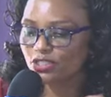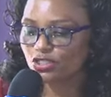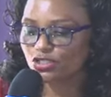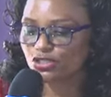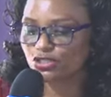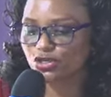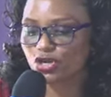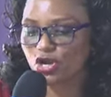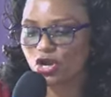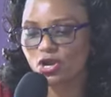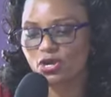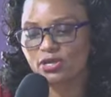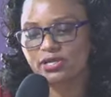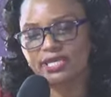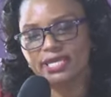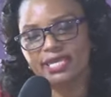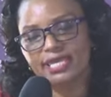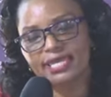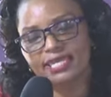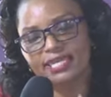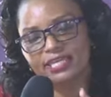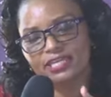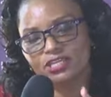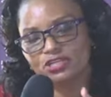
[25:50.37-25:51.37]
strong
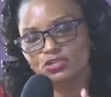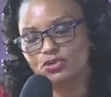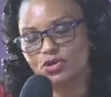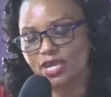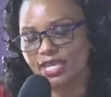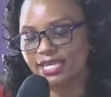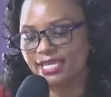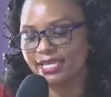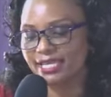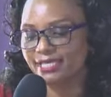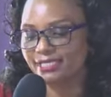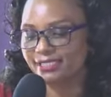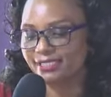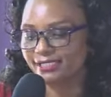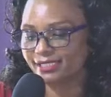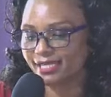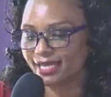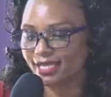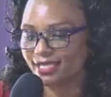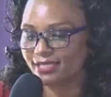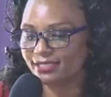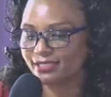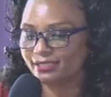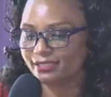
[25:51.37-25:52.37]
in your inner
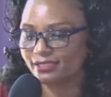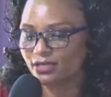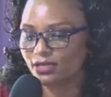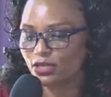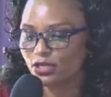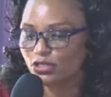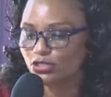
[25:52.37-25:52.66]
cells.